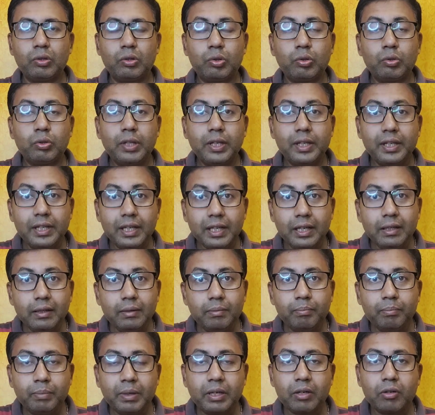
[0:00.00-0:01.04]
through the
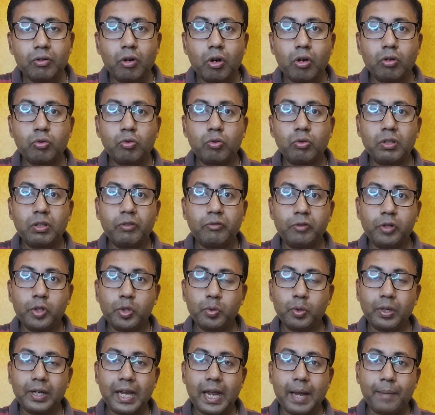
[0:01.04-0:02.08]
ear, but not through the
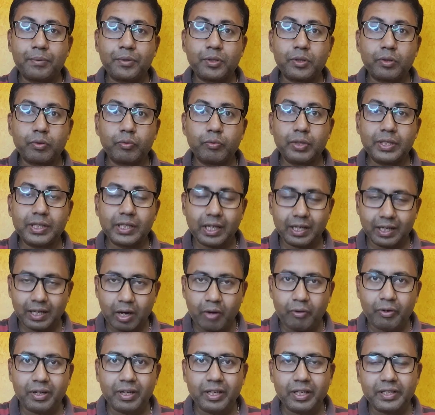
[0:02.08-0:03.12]
visual apps which are
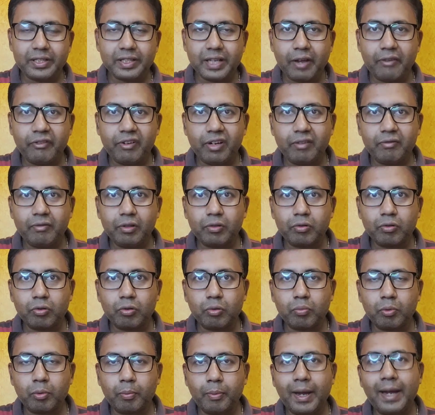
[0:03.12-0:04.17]
nowadays available
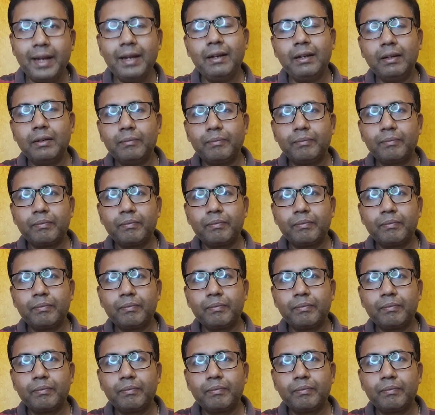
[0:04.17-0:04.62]
through mobile.